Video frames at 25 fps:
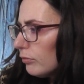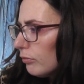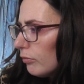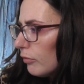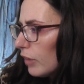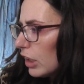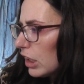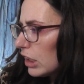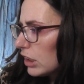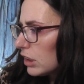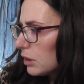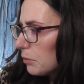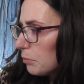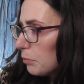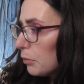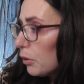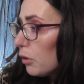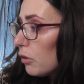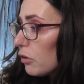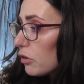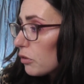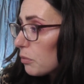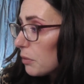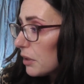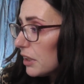because in
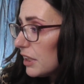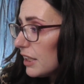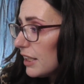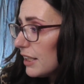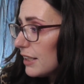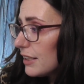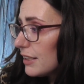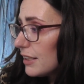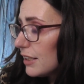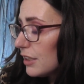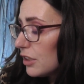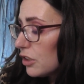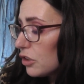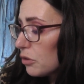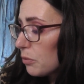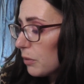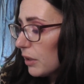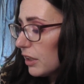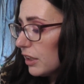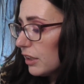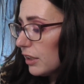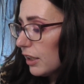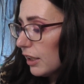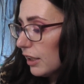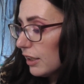both 2018 and
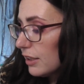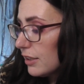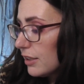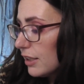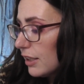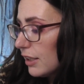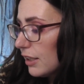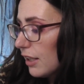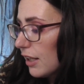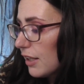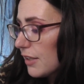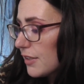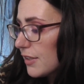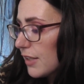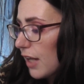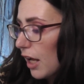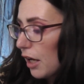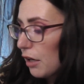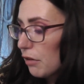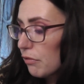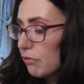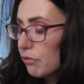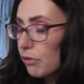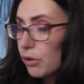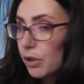2019 it sat
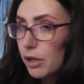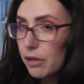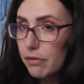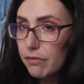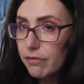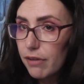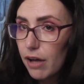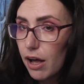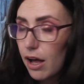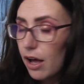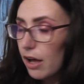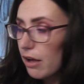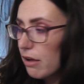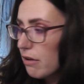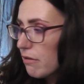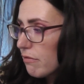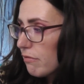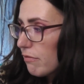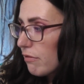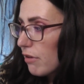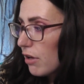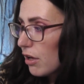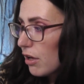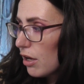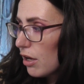at 45.
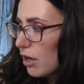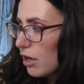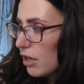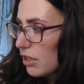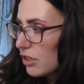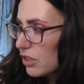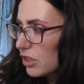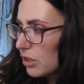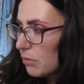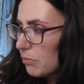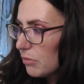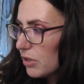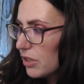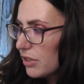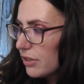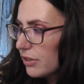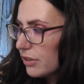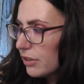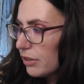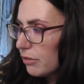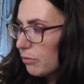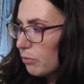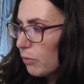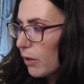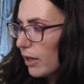For some reason
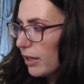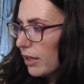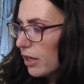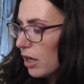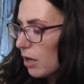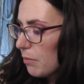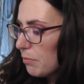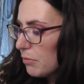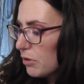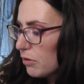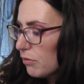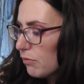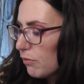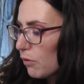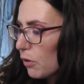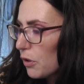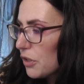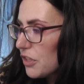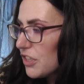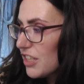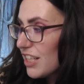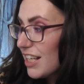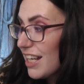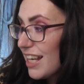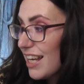it went up to
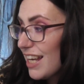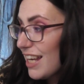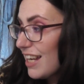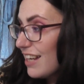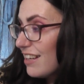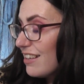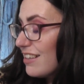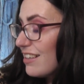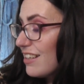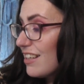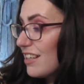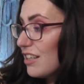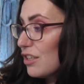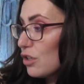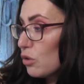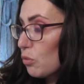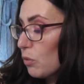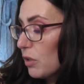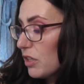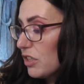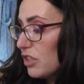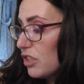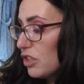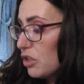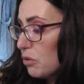48 in
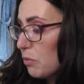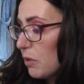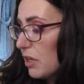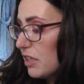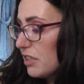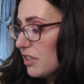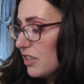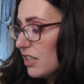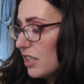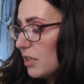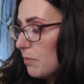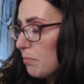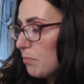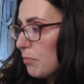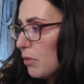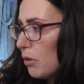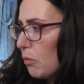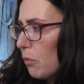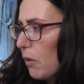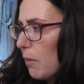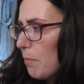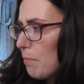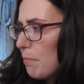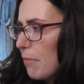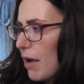2020 but
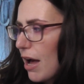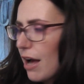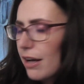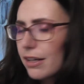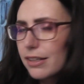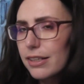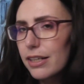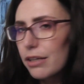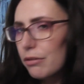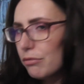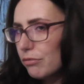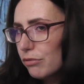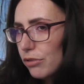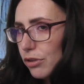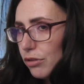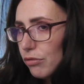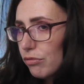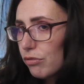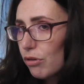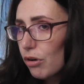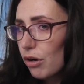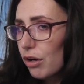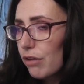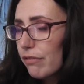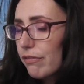went back down to
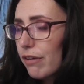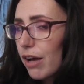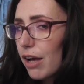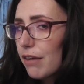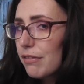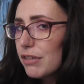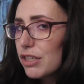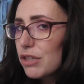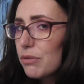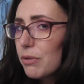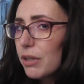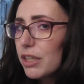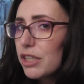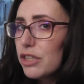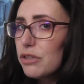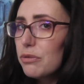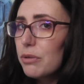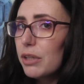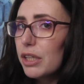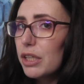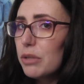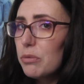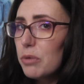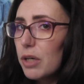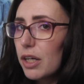45 in
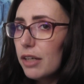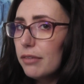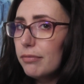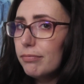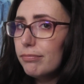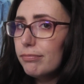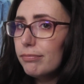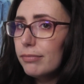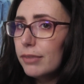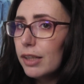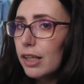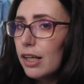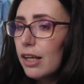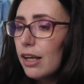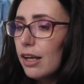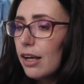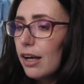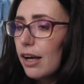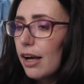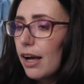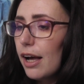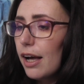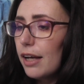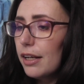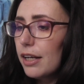2021.
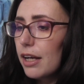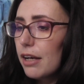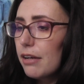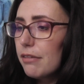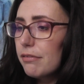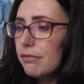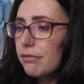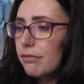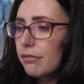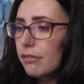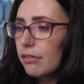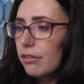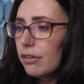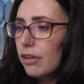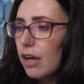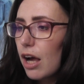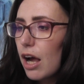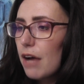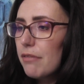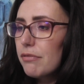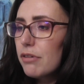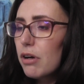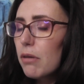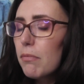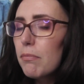And I've
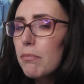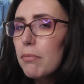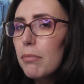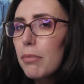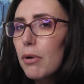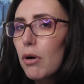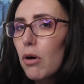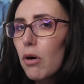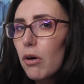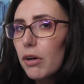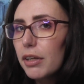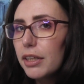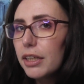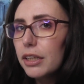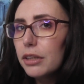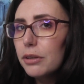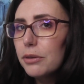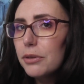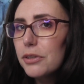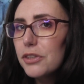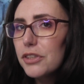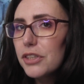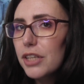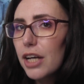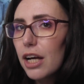not bought any
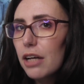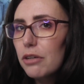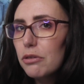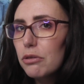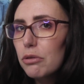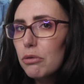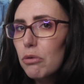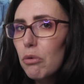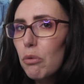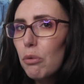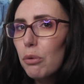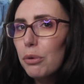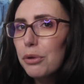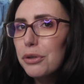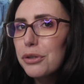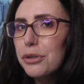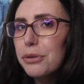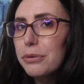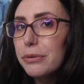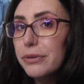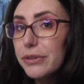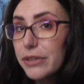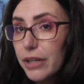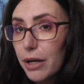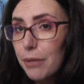loose shadow or
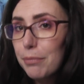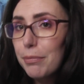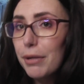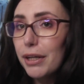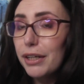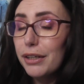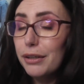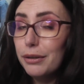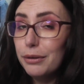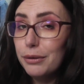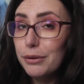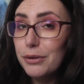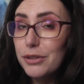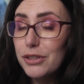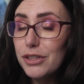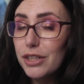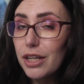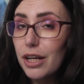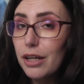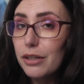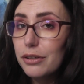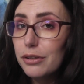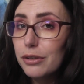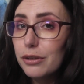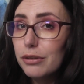used up any loose
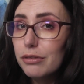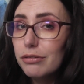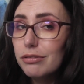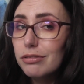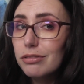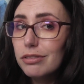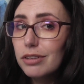shadow,